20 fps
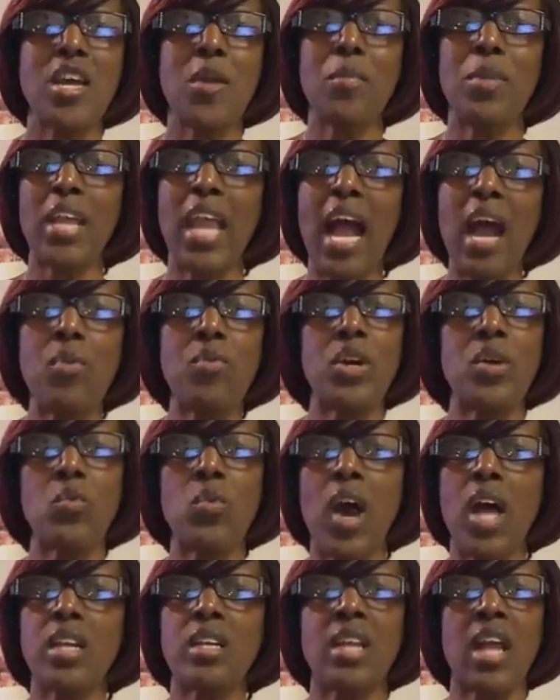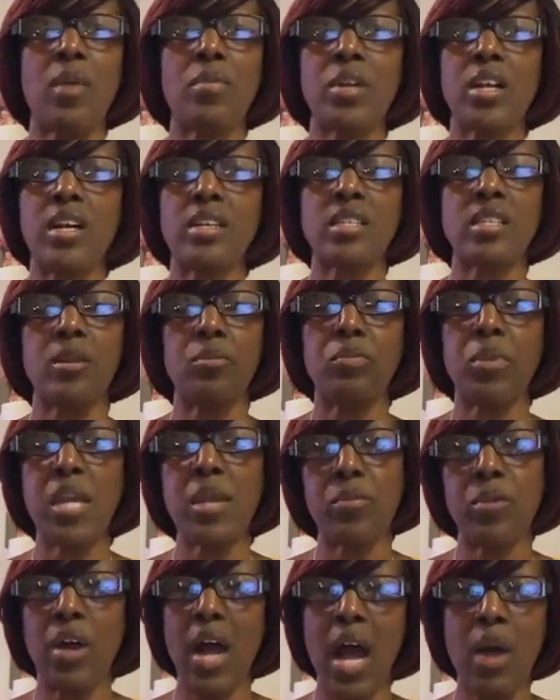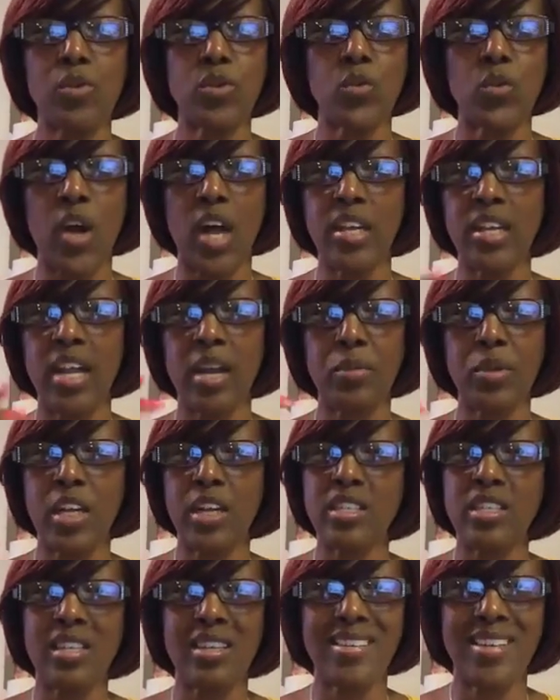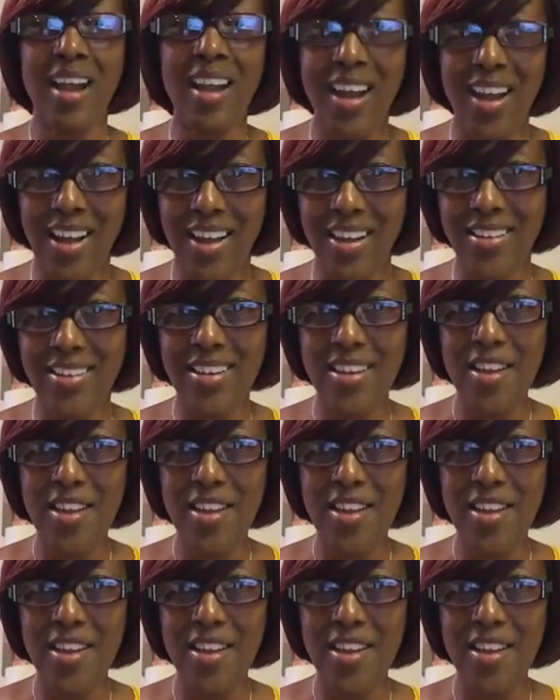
But I wasn't wallowing out because of the people. I was wallowing out because of God.